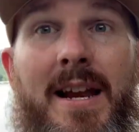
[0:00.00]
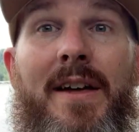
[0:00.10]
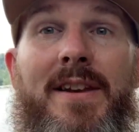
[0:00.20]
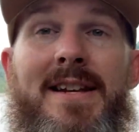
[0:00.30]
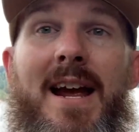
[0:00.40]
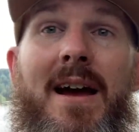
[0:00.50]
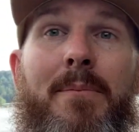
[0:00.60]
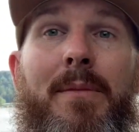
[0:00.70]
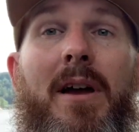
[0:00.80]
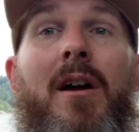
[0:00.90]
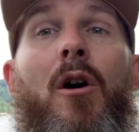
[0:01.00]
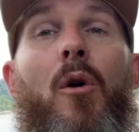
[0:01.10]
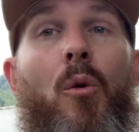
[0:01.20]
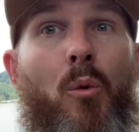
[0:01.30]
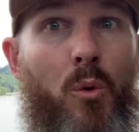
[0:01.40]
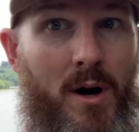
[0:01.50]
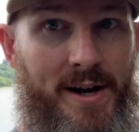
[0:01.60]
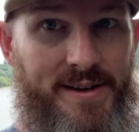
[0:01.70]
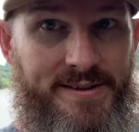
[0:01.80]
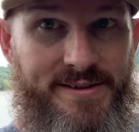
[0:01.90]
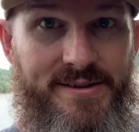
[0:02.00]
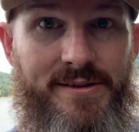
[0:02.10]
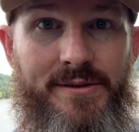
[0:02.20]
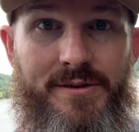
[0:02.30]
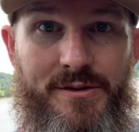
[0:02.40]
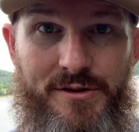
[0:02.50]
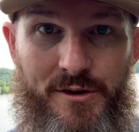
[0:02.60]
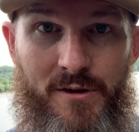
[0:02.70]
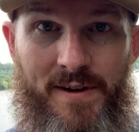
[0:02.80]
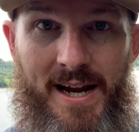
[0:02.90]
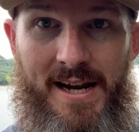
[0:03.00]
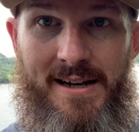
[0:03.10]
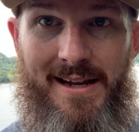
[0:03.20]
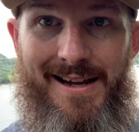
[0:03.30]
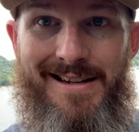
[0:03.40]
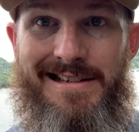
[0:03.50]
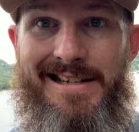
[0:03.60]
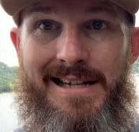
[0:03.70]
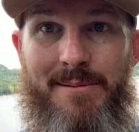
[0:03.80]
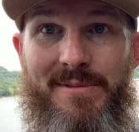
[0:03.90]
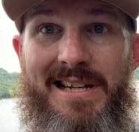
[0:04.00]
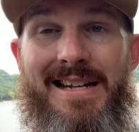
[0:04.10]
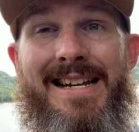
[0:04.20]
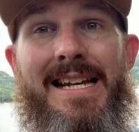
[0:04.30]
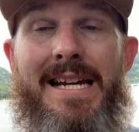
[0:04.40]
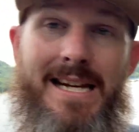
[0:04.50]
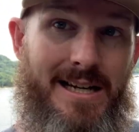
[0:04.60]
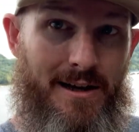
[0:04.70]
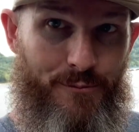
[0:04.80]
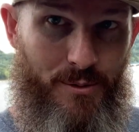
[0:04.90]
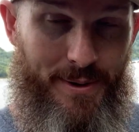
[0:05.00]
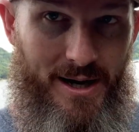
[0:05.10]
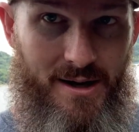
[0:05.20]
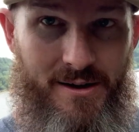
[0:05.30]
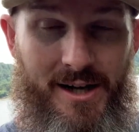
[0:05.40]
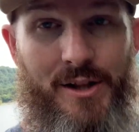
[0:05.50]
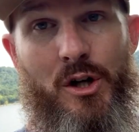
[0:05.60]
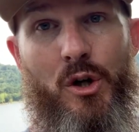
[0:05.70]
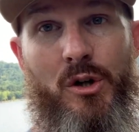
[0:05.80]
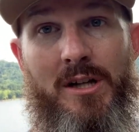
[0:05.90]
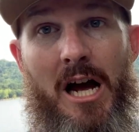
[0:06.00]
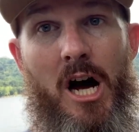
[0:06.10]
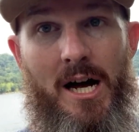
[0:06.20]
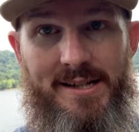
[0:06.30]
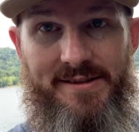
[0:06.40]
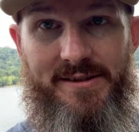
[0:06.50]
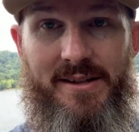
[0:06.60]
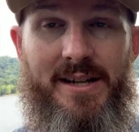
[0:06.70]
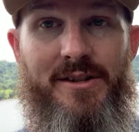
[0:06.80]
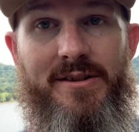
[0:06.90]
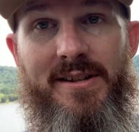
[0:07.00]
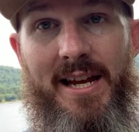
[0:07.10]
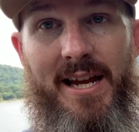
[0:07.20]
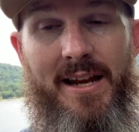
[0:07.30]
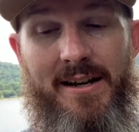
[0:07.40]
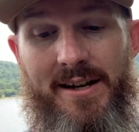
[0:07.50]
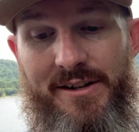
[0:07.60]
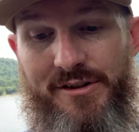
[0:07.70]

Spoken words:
Now the dam was surveyed and deemed in need of repair in the early aughts, and